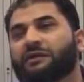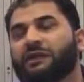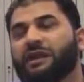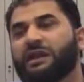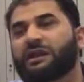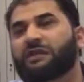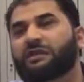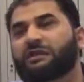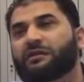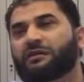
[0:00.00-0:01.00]
he,
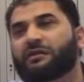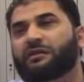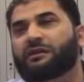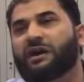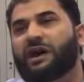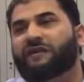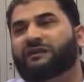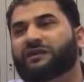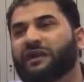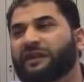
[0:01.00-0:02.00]

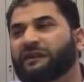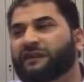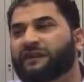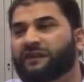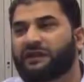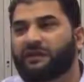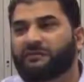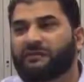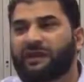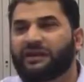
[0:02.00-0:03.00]
after taking the
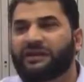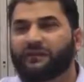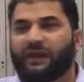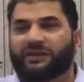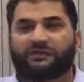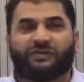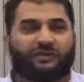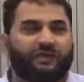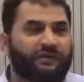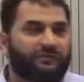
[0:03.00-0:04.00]
city, made his way to
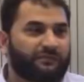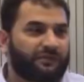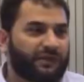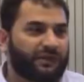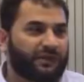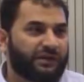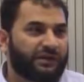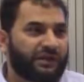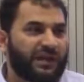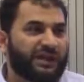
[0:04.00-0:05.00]
Jerusalem.
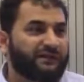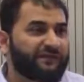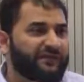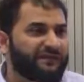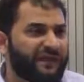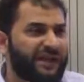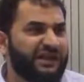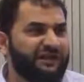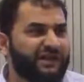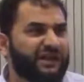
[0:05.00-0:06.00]
And he was a
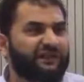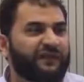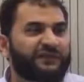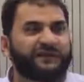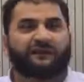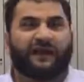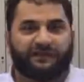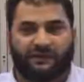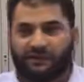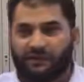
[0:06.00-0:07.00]
very, very effective
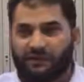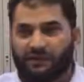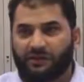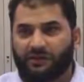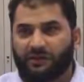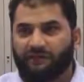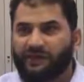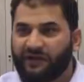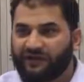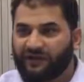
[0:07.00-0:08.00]
fighter.
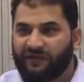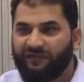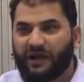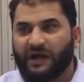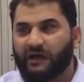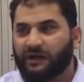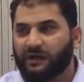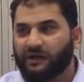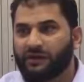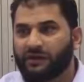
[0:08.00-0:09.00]
Very tough guy.
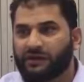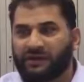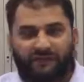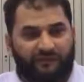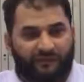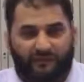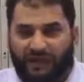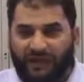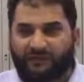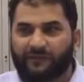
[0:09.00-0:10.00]

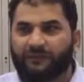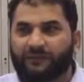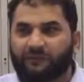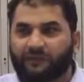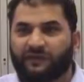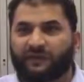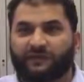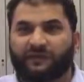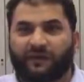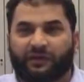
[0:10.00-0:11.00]
Even the
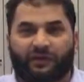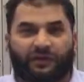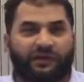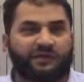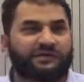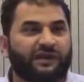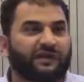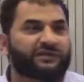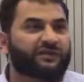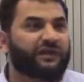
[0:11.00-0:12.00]
Muslims acknowledged
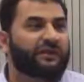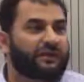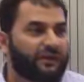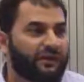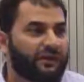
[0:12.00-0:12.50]
his strength.